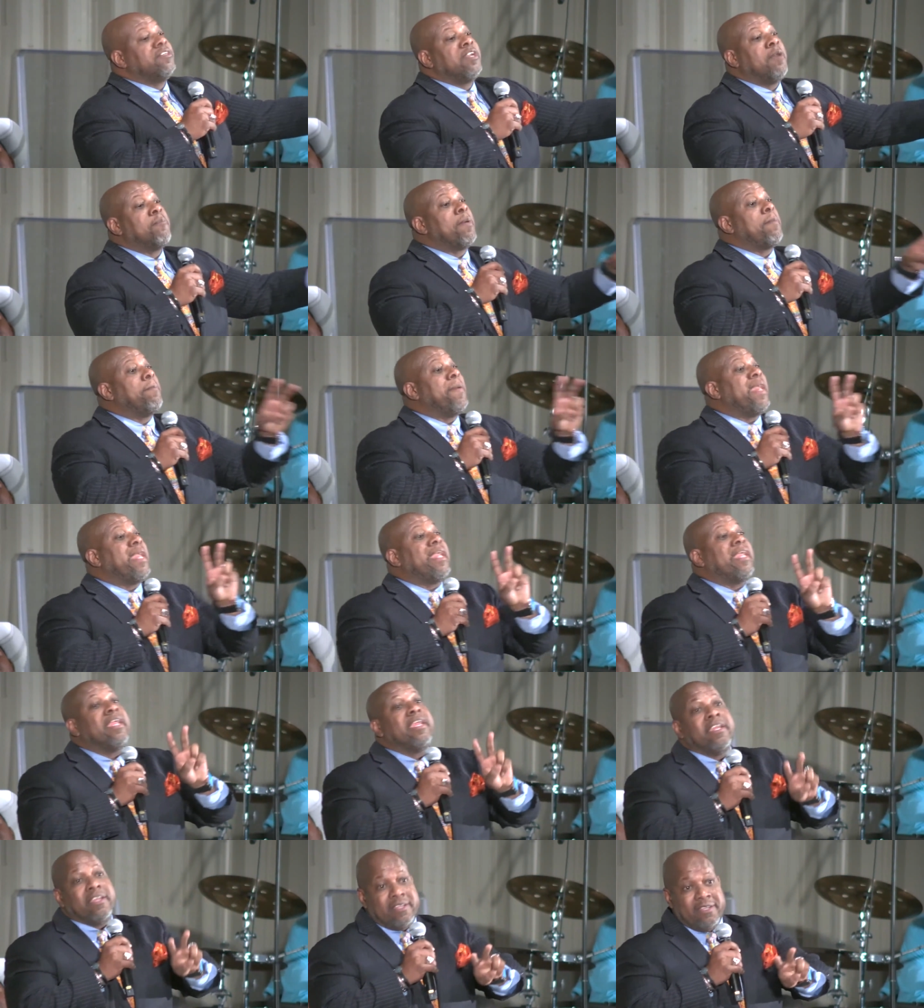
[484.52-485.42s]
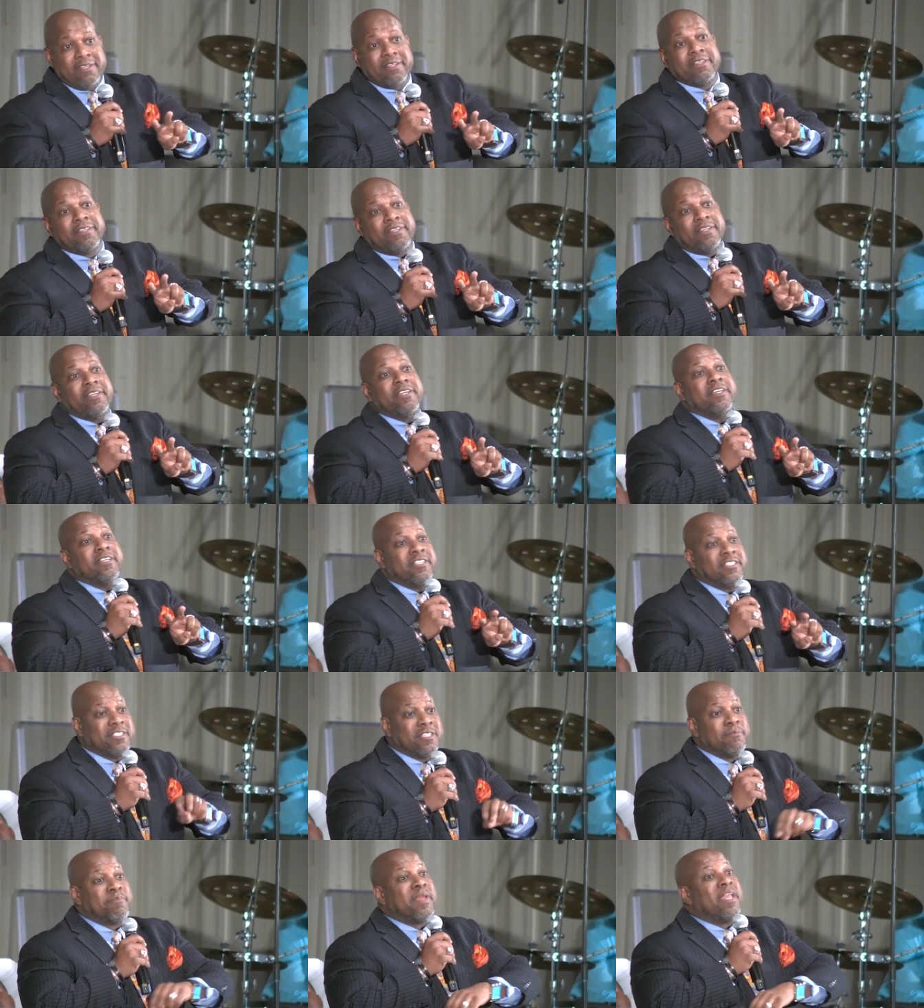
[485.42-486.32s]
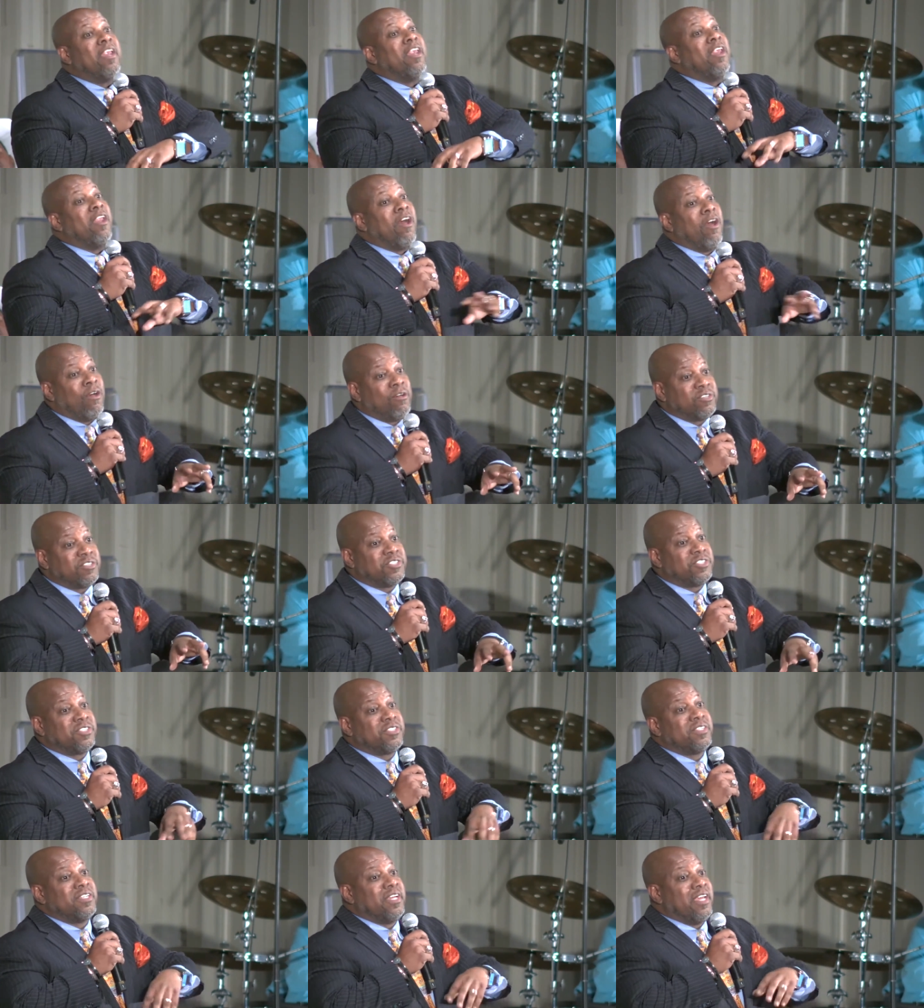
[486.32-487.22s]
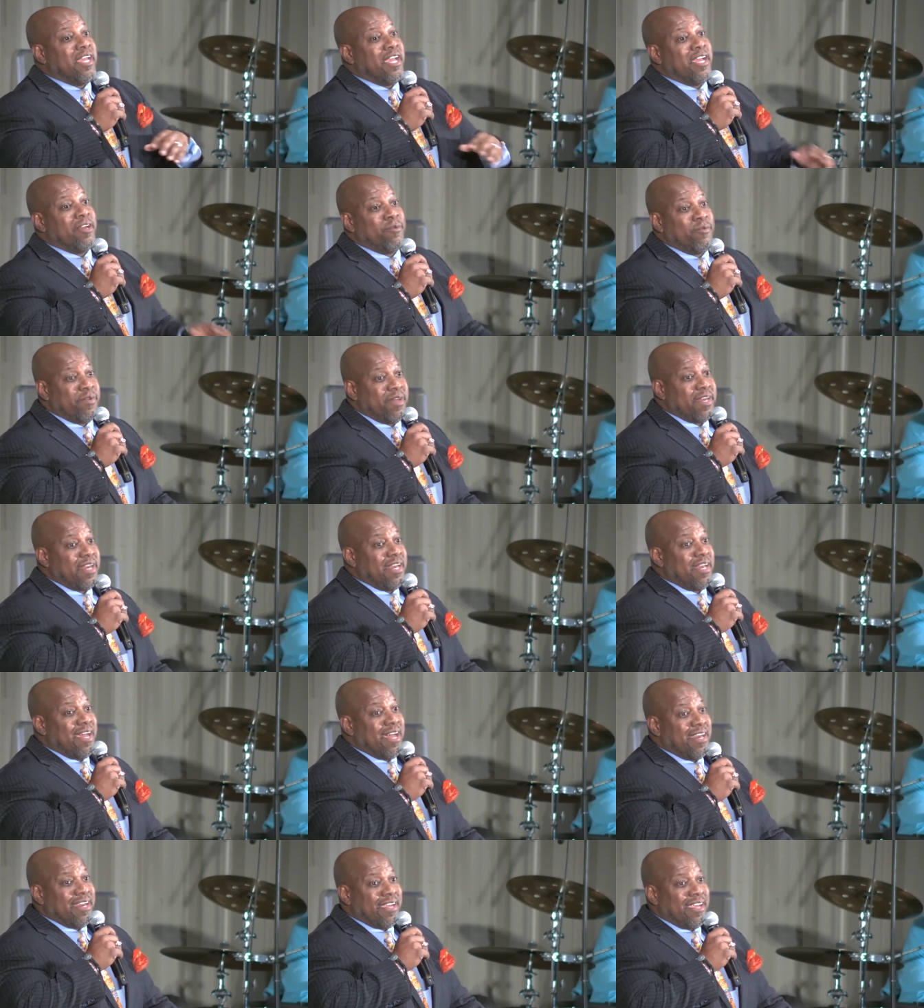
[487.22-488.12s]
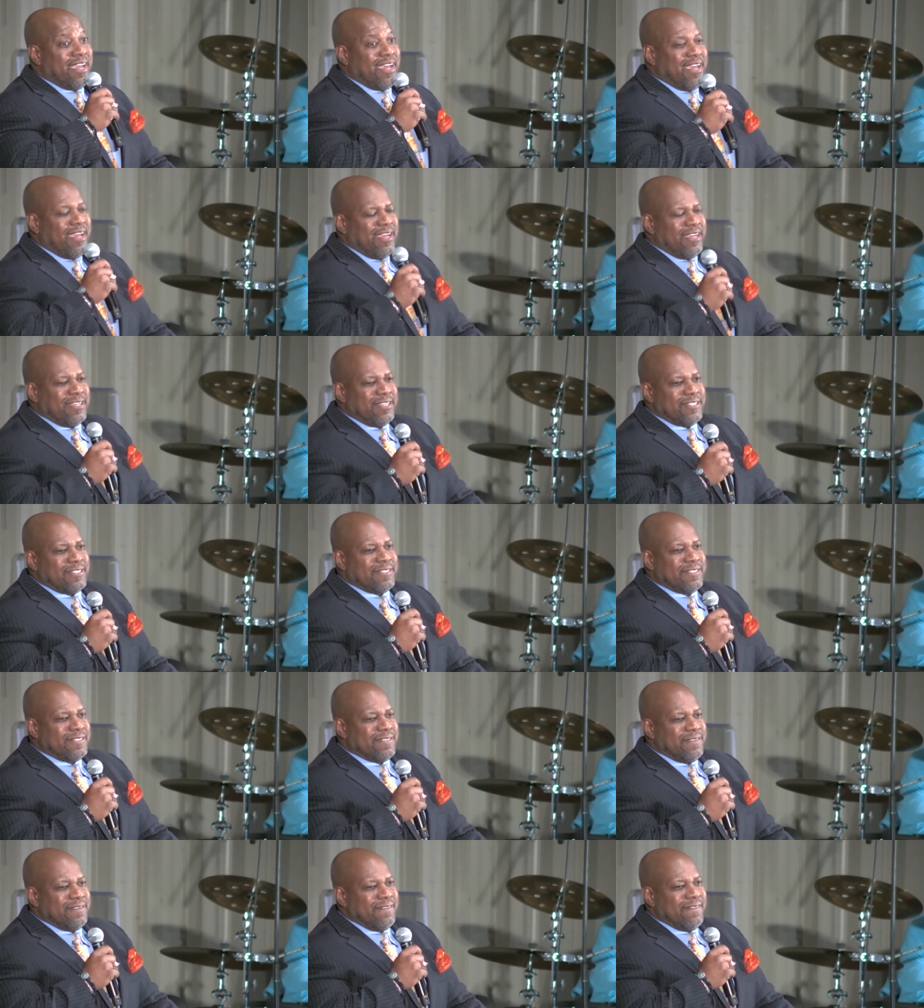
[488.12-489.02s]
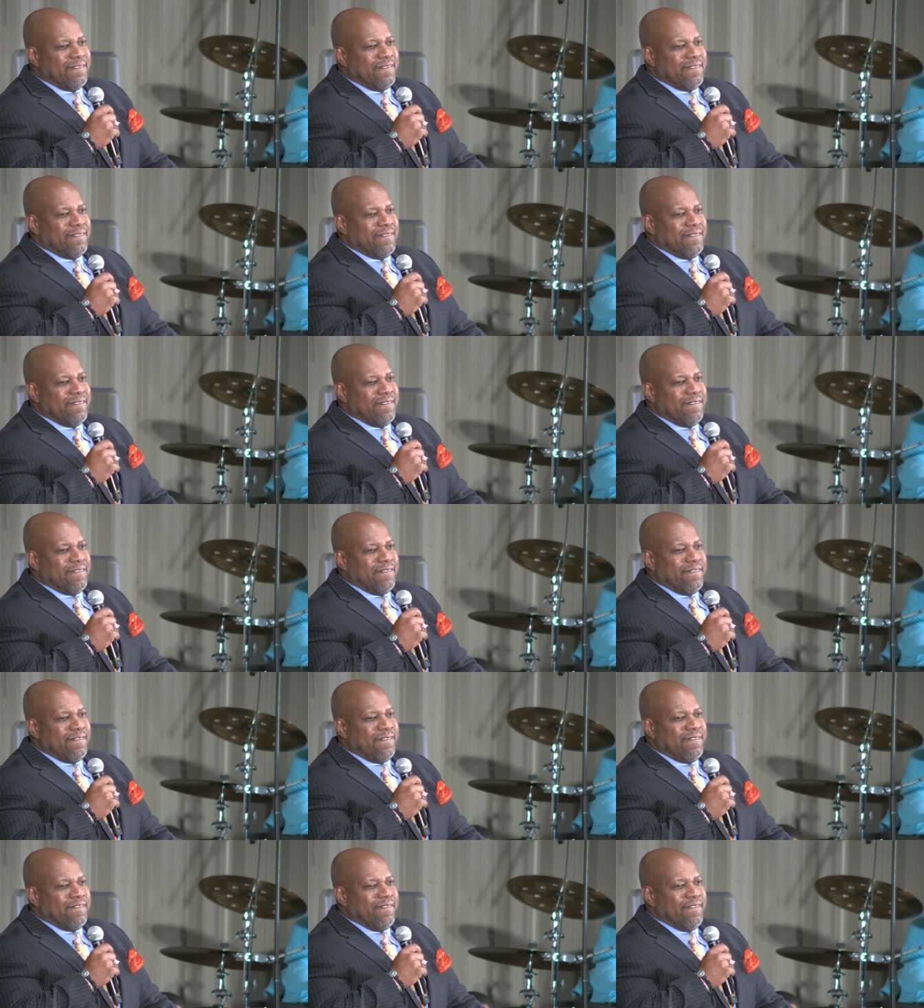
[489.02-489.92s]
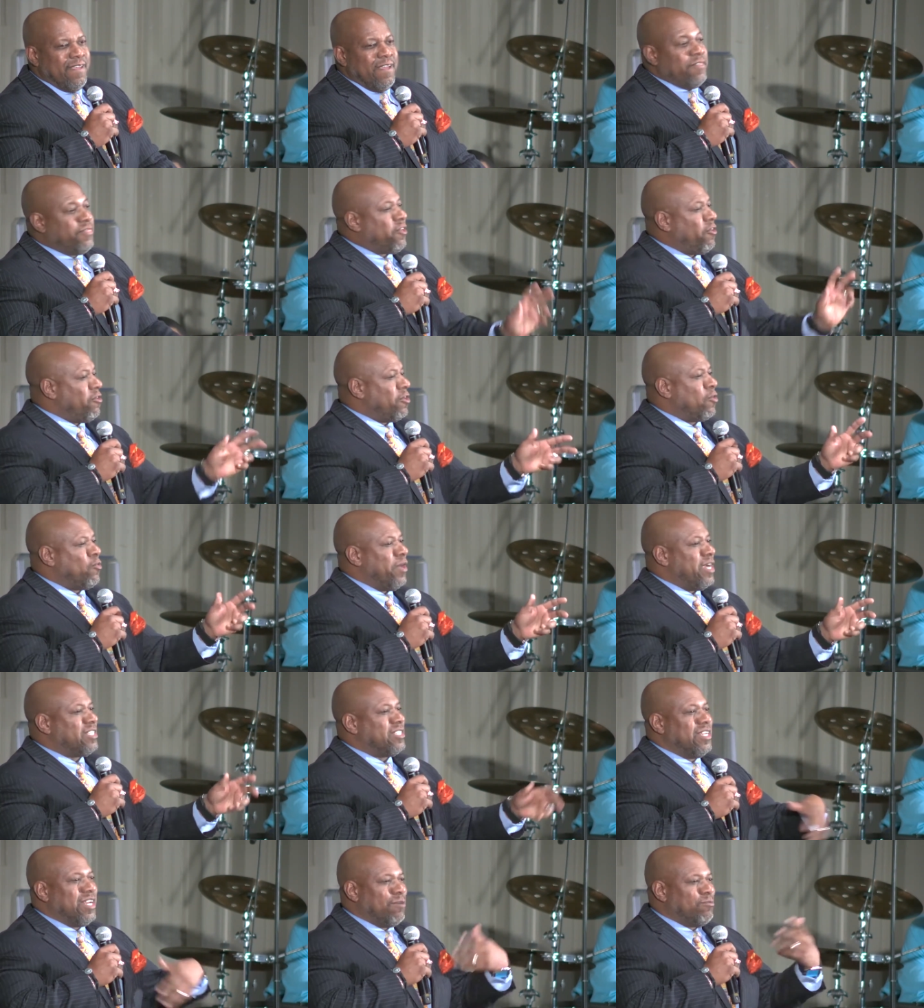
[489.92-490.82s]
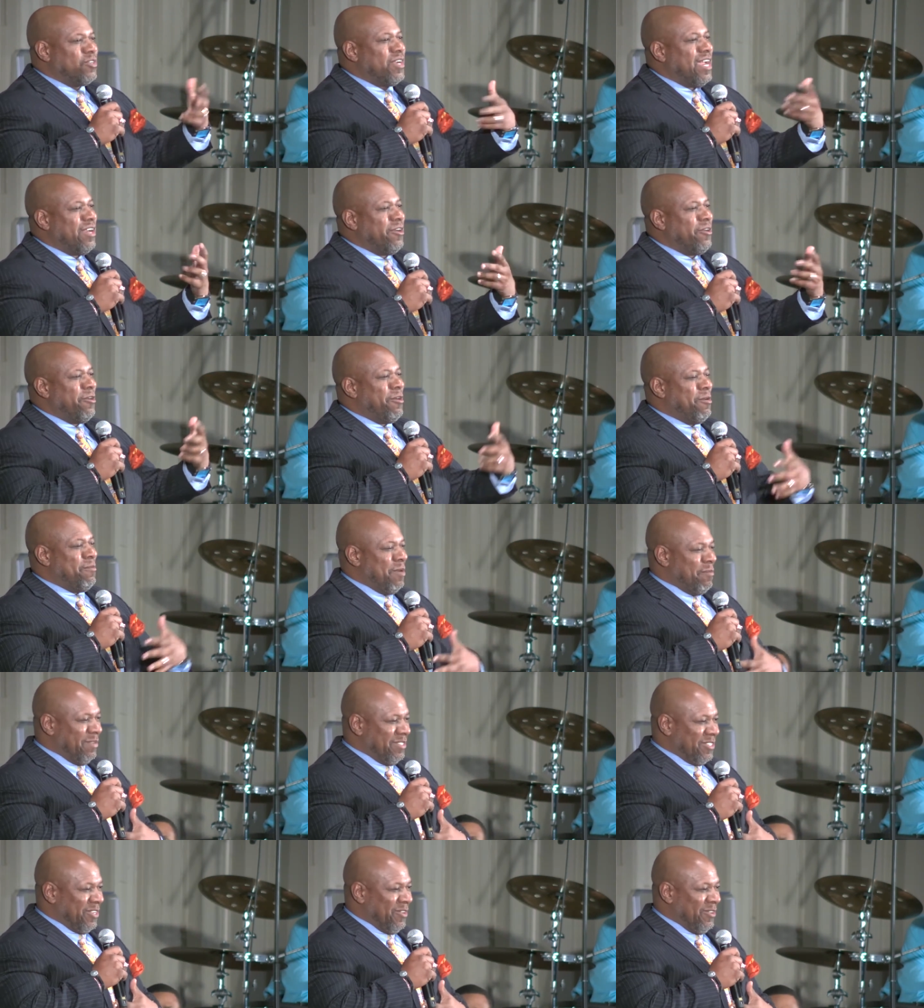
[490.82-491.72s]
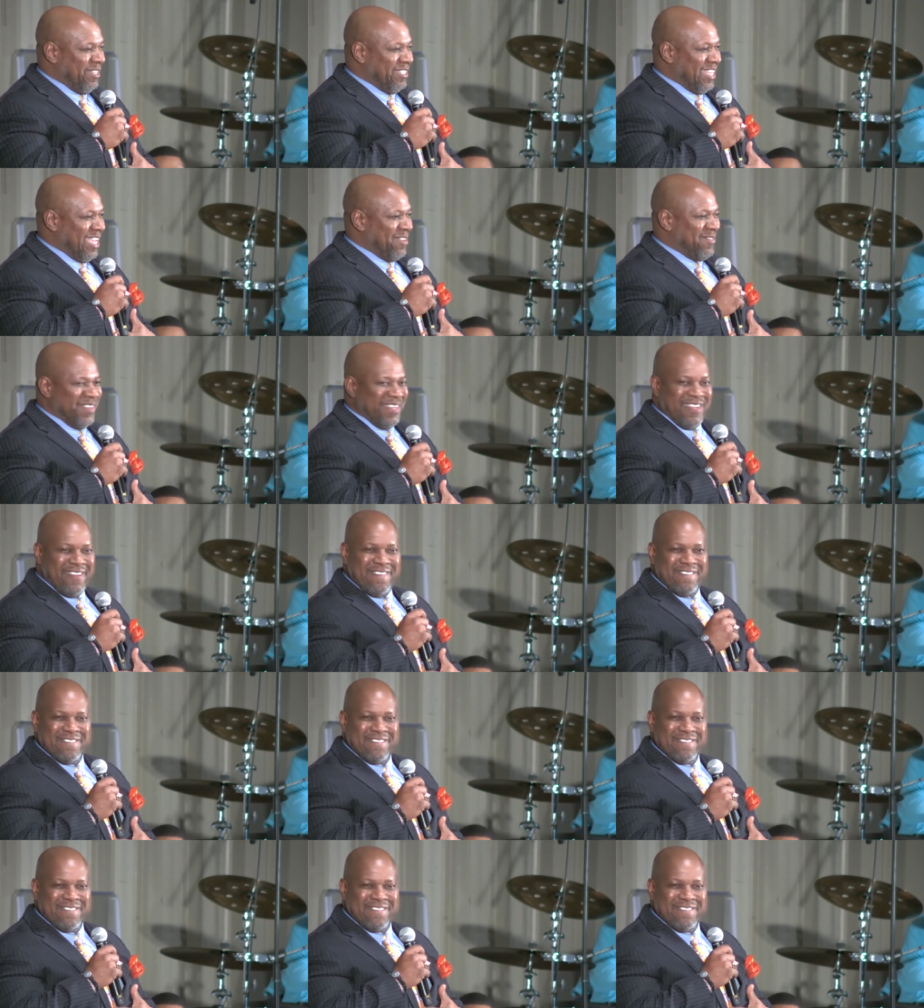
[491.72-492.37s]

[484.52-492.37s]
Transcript: Number B, to be lost and running out of gas. Third question I'm trying to hurry, but my soul is happy.